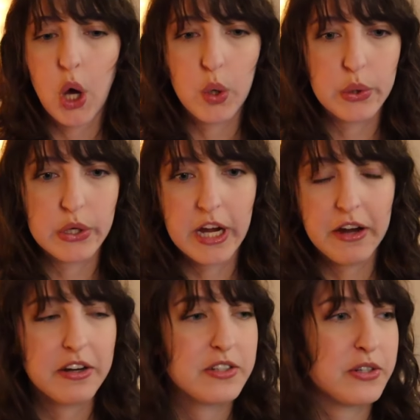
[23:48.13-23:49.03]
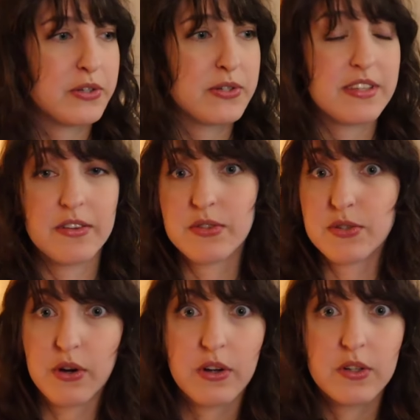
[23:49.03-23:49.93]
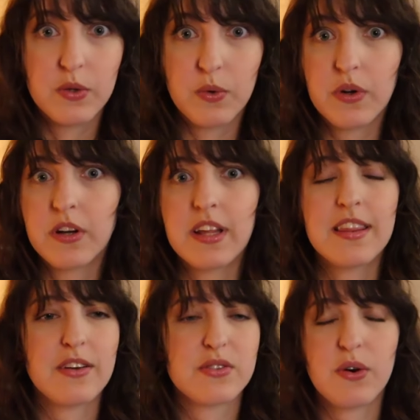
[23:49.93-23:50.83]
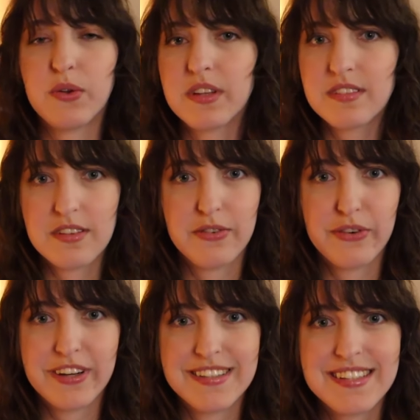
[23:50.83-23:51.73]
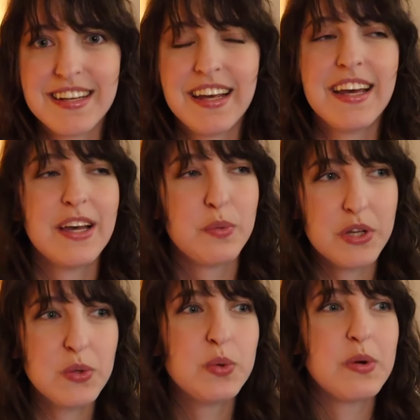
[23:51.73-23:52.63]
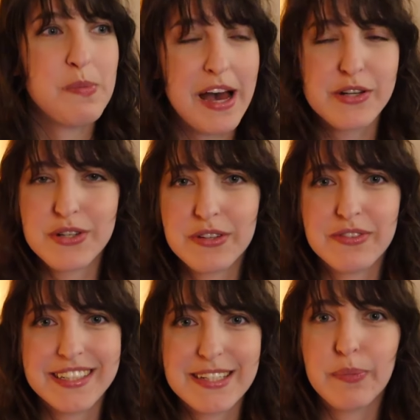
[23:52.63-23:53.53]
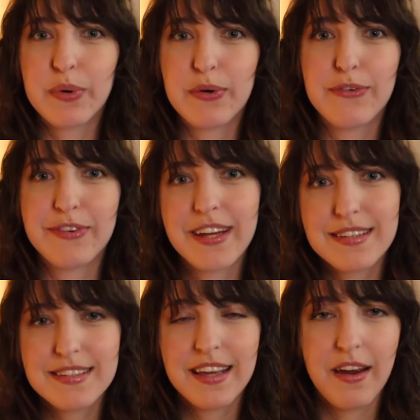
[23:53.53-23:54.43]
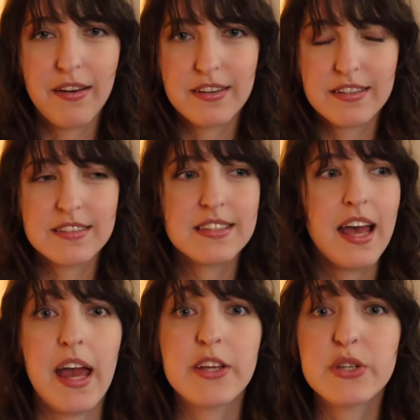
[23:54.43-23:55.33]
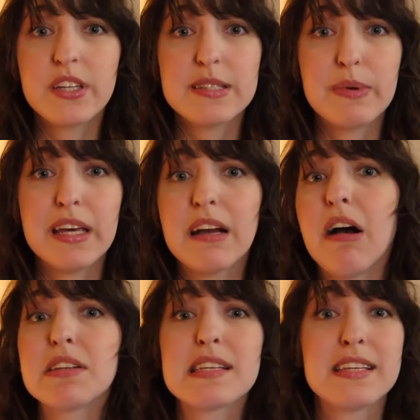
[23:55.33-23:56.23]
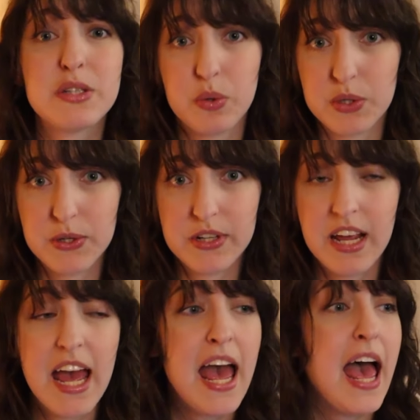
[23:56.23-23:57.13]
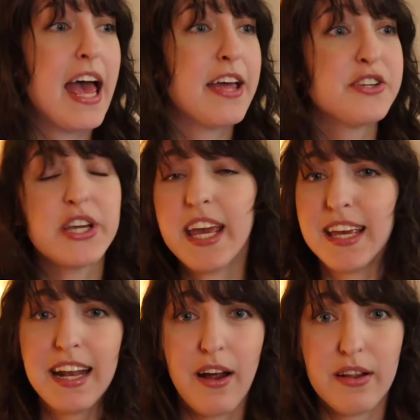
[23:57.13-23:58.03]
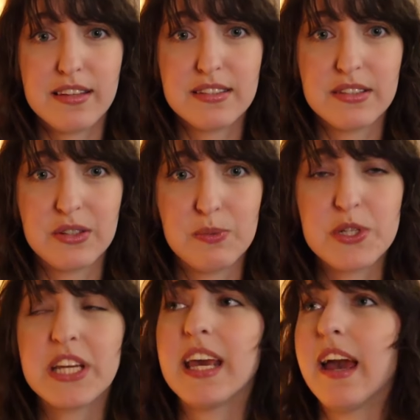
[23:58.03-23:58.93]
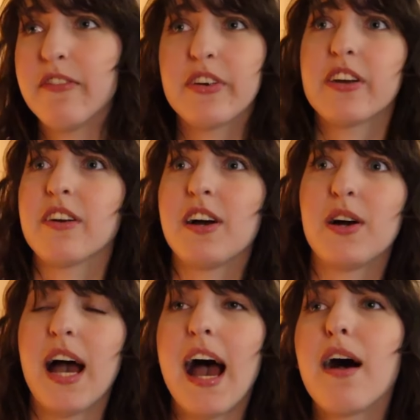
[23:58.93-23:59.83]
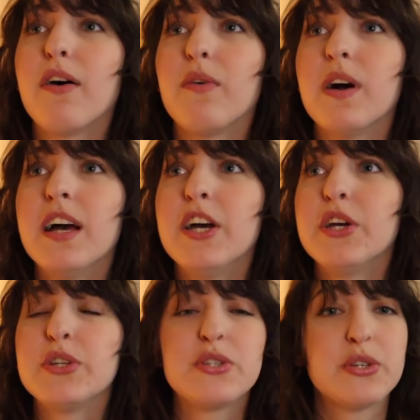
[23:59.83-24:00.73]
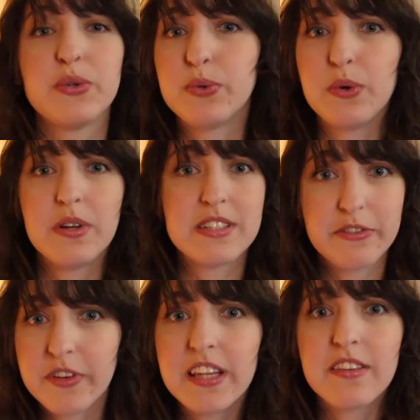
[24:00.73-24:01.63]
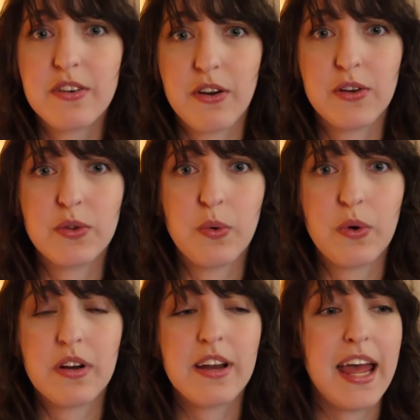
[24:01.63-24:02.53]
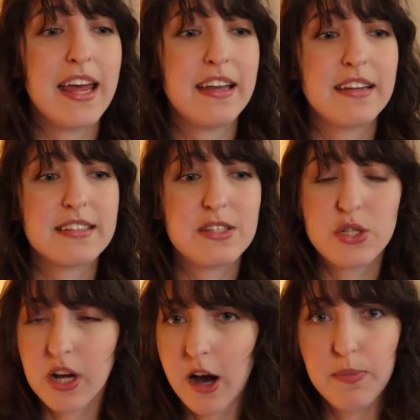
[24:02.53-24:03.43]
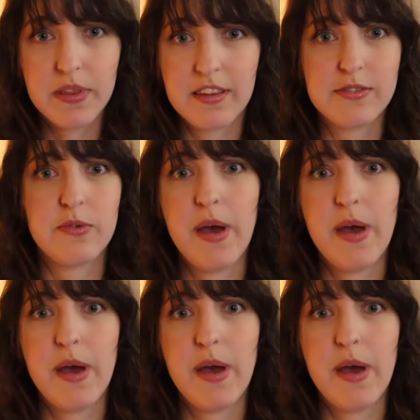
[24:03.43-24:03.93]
ogre characters, there's a dark lord, there's all these different what you would imagine of like typical fantasy characters. And she is being constantly tortured. And she can't get out of this loop. She can't figure out how to defeat the Dark Lord and stop this from